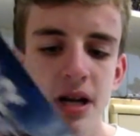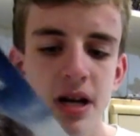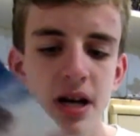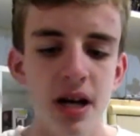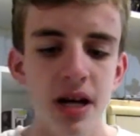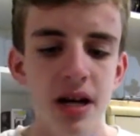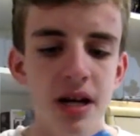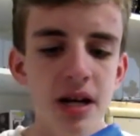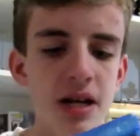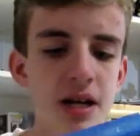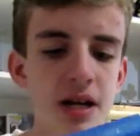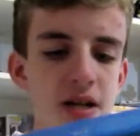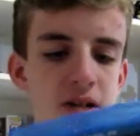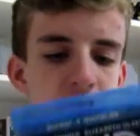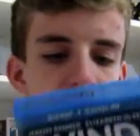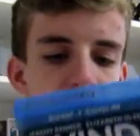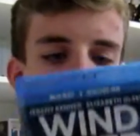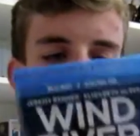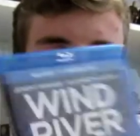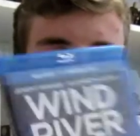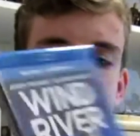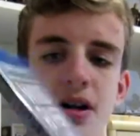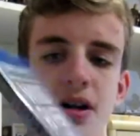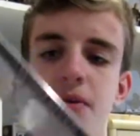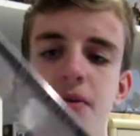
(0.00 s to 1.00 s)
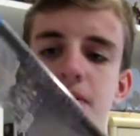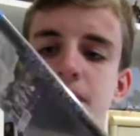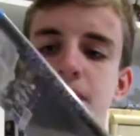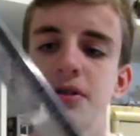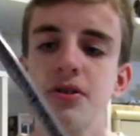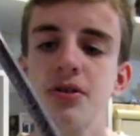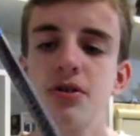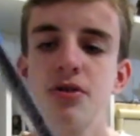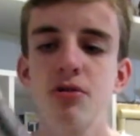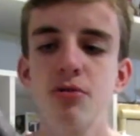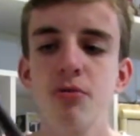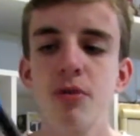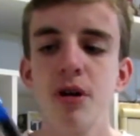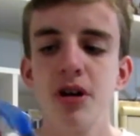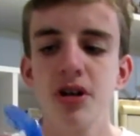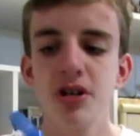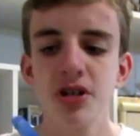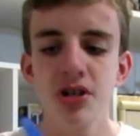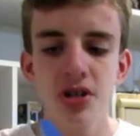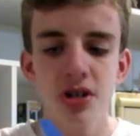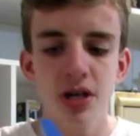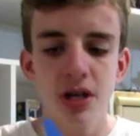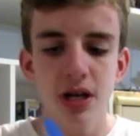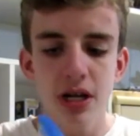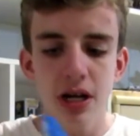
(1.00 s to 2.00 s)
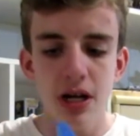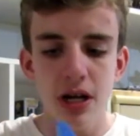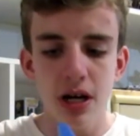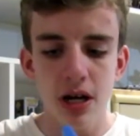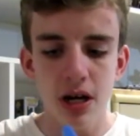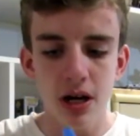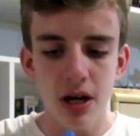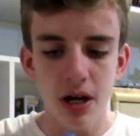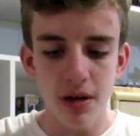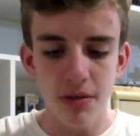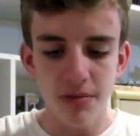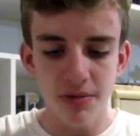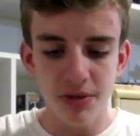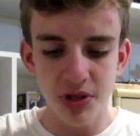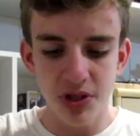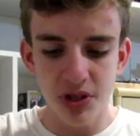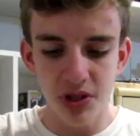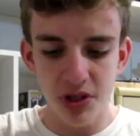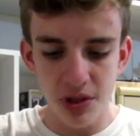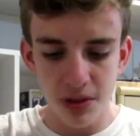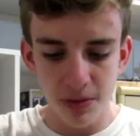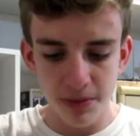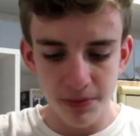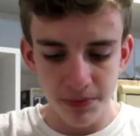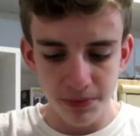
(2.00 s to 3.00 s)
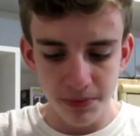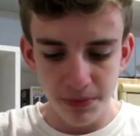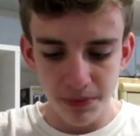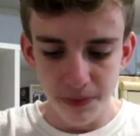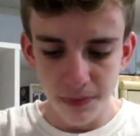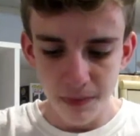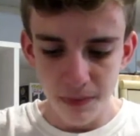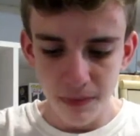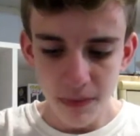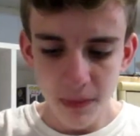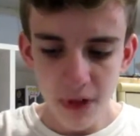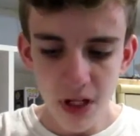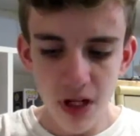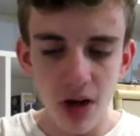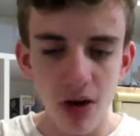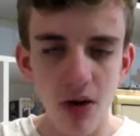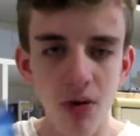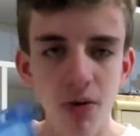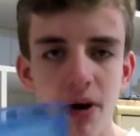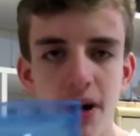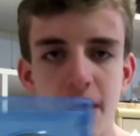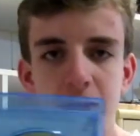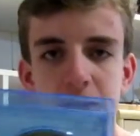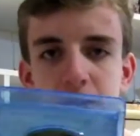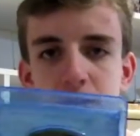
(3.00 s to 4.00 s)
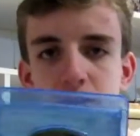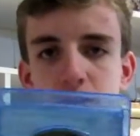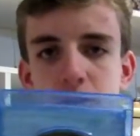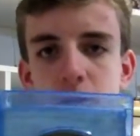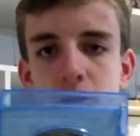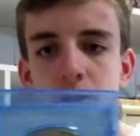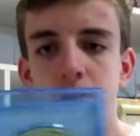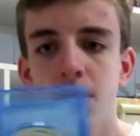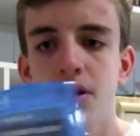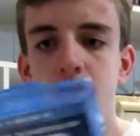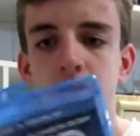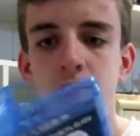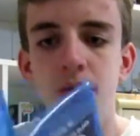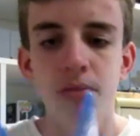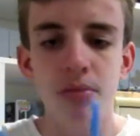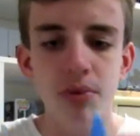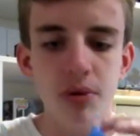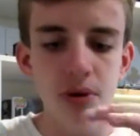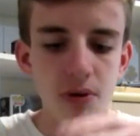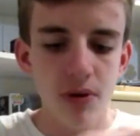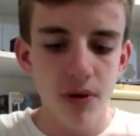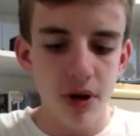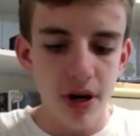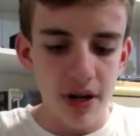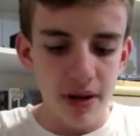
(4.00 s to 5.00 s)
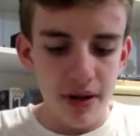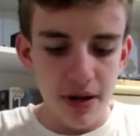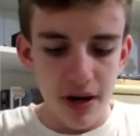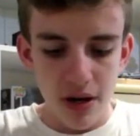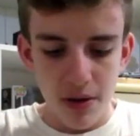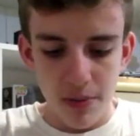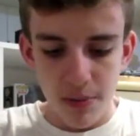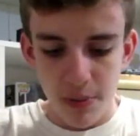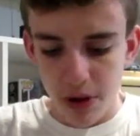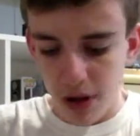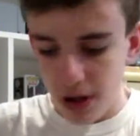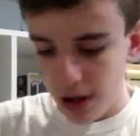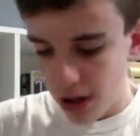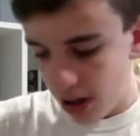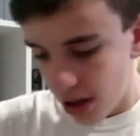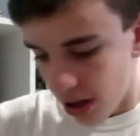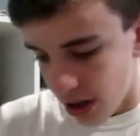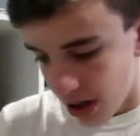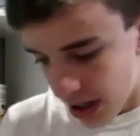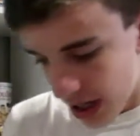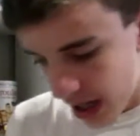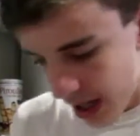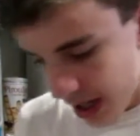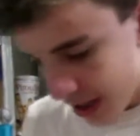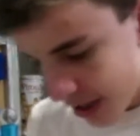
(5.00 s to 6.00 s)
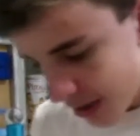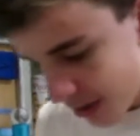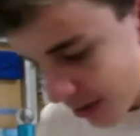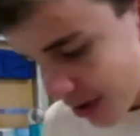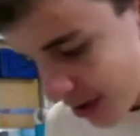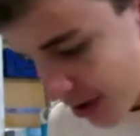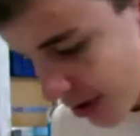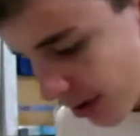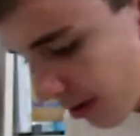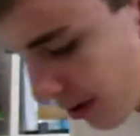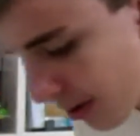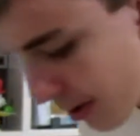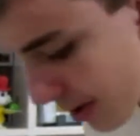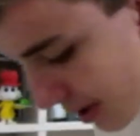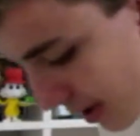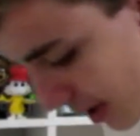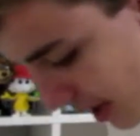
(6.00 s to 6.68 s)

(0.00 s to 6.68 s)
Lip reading: inside, nothing too much. Just a regular Blu-ray there. But yeah, it was still only